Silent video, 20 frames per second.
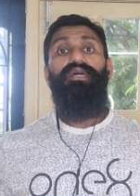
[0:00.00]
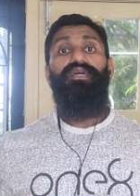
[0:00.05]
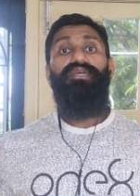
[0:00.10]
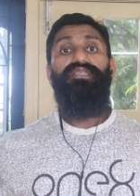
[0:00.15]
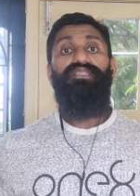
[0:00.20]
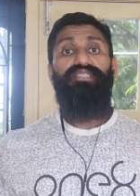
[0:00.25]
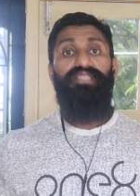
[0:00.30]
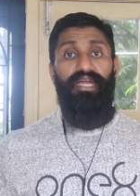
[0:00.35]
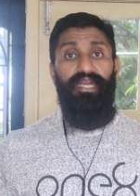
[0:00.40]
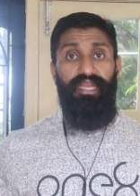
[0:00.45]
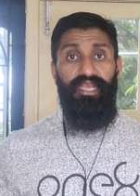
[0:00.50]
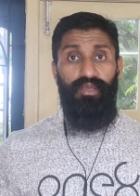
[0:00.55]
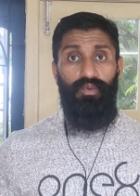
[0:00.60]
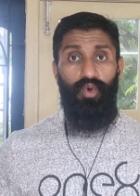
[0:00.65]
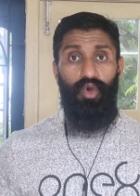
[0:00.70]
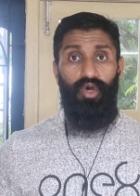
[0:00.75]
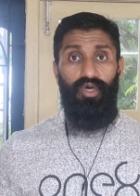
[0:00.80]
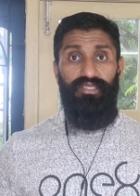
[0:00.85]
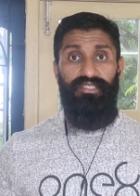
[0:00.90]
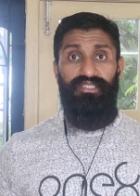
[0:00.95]
study
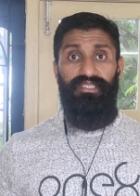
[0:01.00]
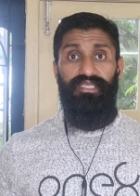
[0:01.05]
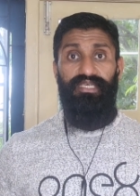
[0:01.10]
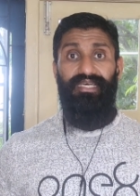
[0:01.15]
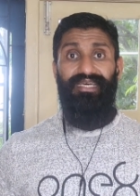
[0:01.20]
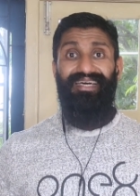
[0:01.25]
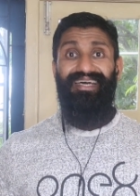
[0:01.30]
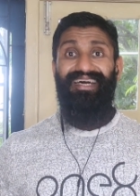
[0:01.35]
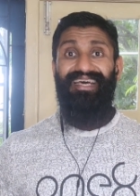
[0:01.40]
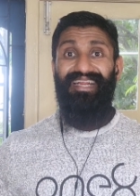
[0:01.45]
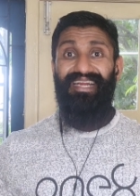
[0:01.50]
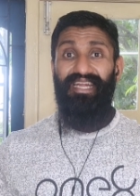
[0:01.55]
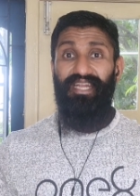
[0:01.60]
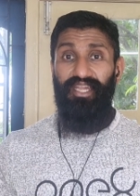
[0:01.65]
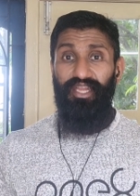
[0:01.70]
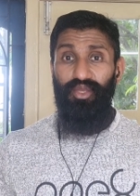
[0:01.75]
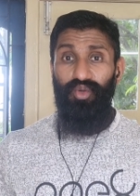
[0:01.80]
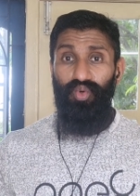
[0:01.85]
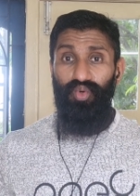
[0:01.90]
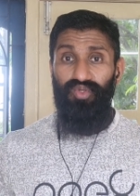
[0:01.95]
was
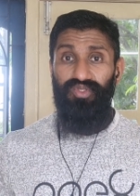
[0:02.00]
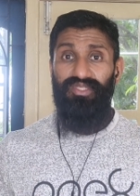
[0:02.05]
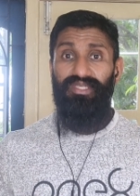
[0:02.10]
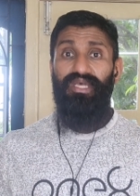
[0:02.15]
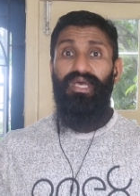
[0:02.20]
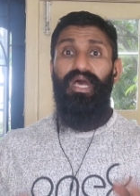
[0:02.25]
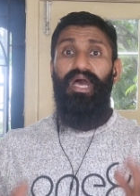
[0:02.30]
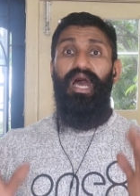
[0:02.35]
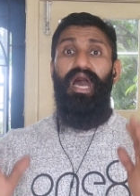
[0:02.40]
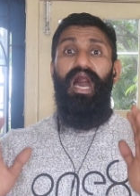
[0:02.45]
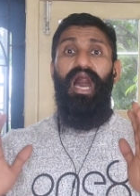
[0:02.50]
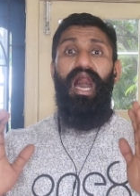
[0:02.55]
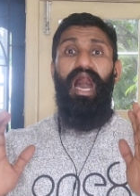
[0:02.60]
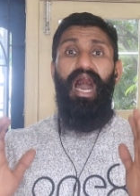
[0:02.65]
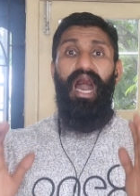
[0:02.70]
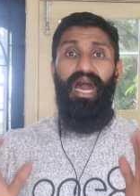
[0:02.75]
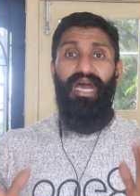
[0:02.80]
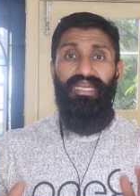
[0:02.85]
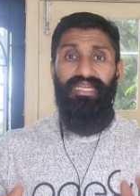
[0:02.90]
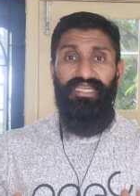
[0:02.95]
reduce
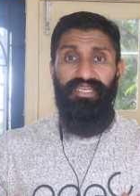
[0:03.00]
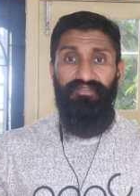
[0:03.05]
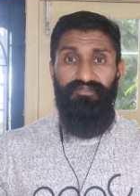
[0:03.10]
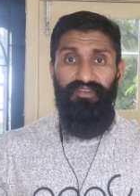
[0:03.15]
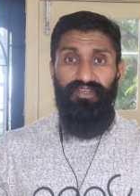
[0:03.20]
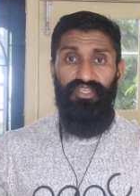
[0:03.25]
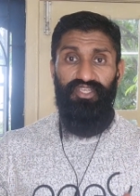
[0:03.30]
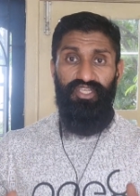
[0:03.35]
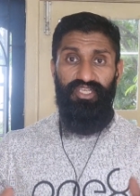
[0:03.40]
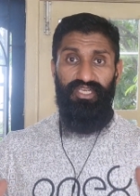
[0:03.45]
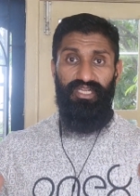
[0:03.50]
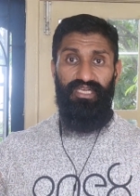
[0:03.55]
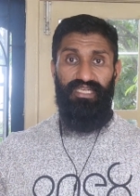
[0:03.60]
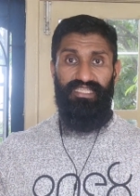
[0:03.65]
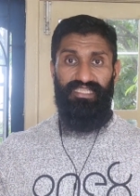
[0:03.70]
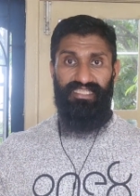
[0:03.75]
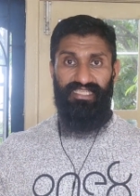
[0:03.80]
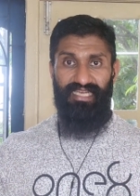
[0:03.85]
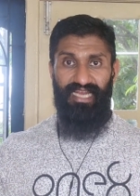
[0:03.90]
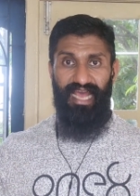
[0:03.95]
artificial
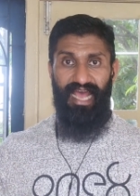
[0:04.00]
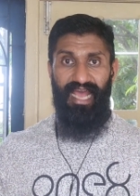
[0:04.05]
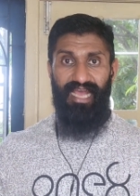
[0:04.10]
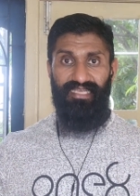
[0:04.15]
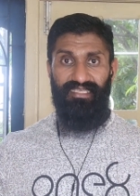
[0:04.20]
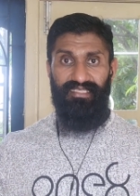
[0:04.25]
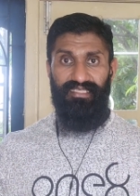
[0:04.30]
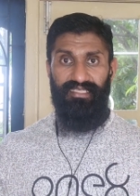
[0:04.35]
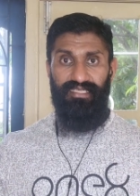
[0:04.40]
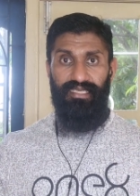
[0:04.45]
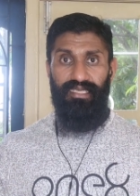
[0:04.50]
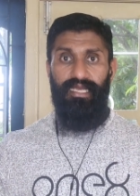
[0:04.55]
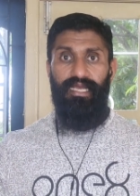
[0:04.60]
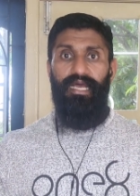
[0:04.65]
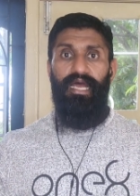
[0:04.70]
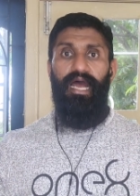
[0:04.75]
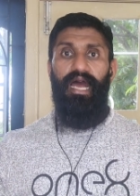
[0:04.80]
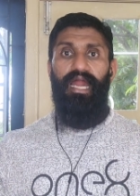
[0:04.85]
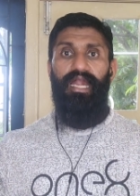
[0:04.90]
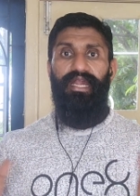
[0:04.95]
snacks
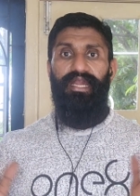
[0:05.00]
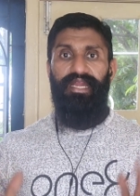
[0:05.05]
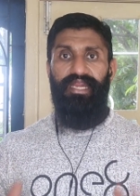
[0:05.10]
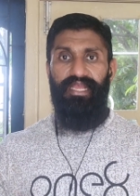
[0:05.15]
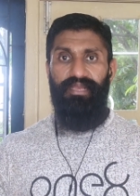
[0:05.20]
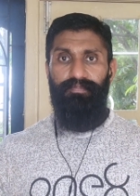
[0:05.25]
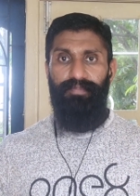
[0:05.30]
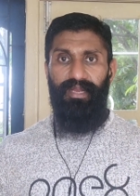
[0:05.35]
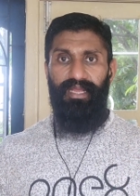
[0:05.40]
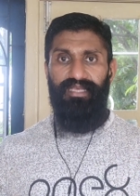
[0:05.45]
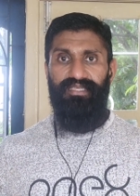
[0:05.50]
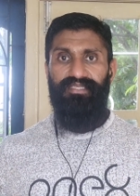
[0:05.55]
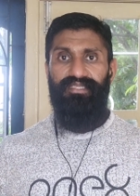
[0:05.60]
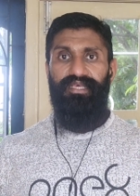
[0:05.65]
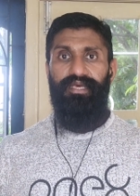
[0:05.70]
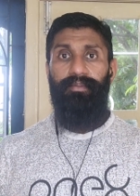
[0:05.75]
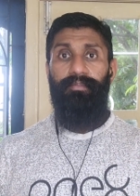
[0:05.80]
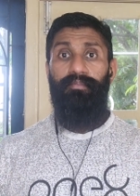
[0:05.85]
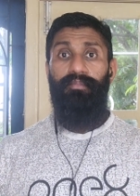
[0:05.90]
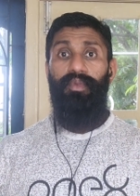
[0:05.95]
and replace
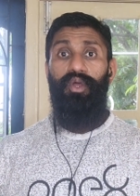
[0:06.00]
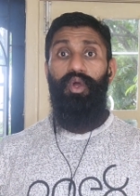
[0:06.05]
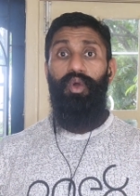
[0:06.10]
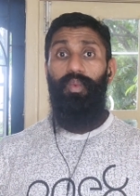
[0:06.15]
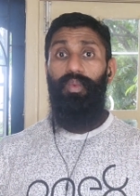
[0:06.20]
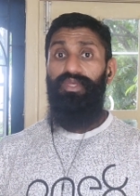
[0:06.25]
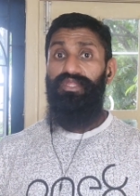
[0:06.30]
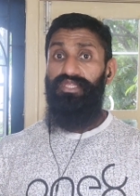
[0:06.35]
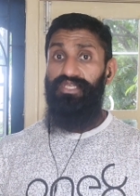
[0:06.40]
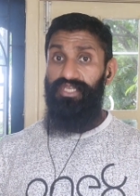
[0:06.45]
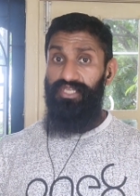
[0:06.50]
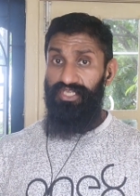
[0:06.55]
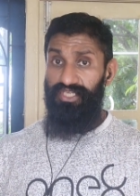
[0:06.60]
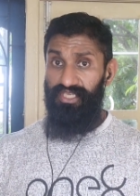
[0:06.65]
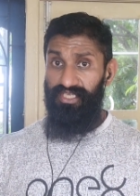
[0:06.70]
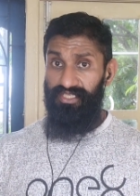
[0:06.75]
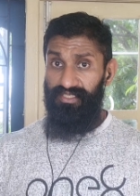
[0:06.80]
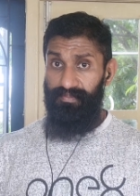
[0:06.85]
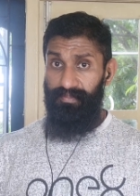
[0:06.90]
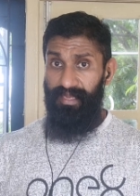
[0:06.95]
them with
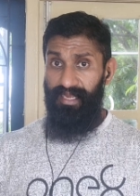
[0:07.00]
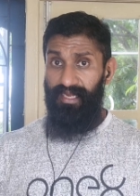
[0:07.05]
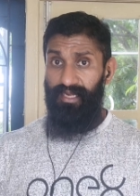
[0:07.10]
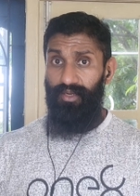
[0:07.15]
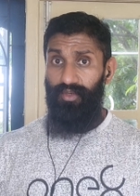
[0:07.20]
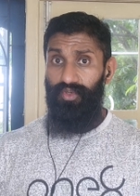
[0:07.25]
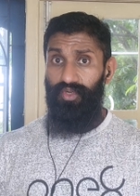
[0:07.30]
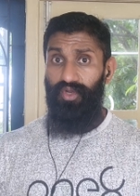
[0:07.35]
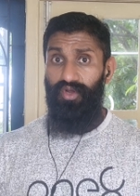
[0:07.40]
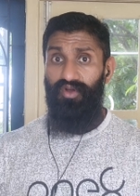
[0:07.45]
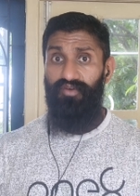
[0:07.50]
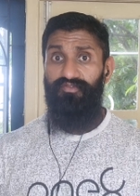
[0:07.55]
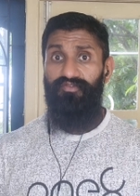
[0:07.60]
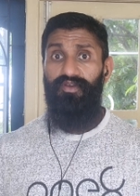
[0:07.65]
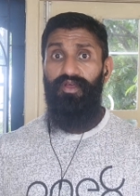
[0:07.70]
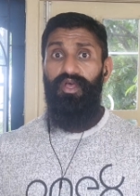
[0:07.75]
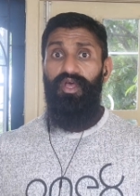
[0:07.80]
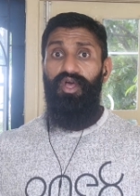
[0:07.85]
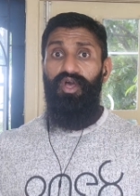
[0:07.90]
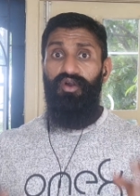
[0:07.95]
dishes made out of
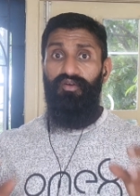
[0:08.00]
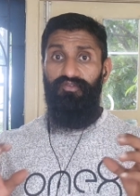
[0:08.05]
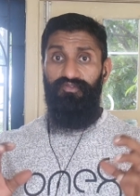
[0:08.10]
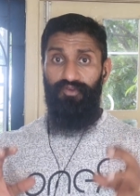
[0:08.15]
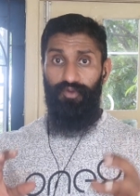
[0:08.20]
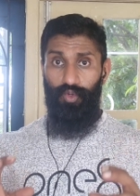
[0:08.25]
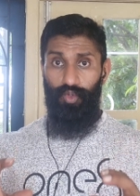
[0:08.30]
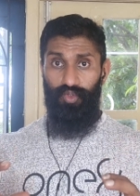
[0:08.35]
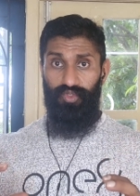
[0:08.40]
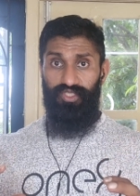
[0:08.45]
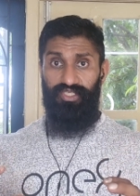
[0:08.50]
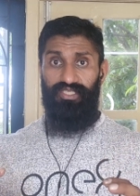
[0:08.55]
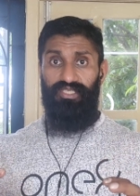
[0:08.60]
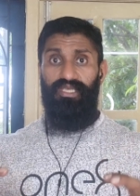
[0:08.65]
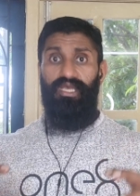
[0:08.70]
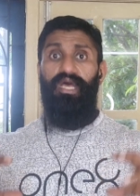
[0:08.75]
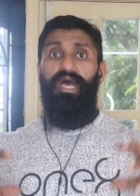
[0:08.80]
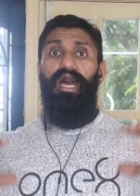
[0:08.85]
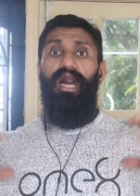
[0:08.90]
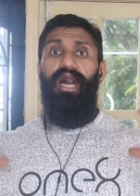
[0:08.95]

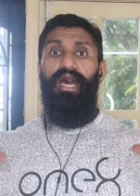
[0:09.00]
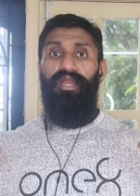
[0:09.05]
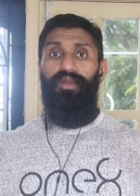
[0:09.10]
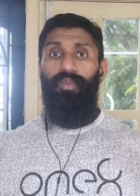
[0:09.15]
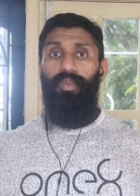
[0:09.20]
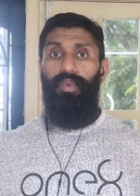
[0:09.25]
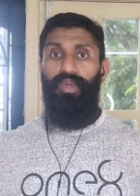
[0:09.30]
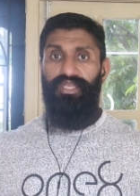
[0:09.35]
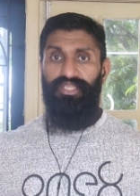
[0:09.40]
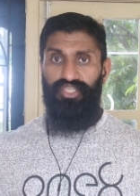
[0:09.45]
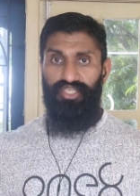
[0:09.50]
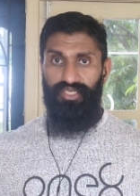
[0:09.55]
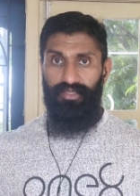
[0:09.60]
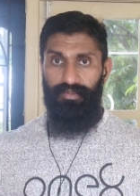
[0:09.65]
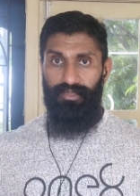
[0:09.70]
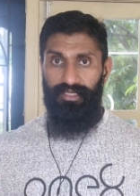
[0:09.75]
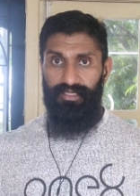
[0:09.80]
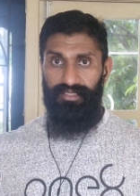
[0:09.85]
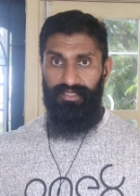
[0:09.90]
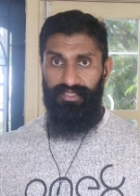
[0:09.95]
fruits and
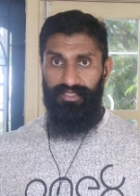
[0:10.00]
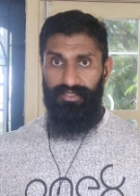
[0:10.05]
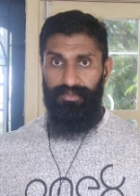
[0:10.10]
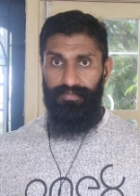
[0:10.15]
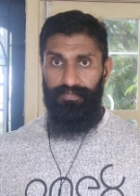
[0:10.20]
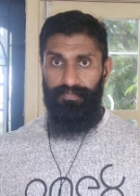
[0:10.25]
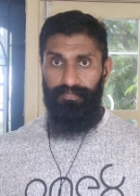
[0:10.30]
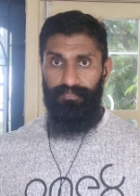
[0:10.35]
vegetables.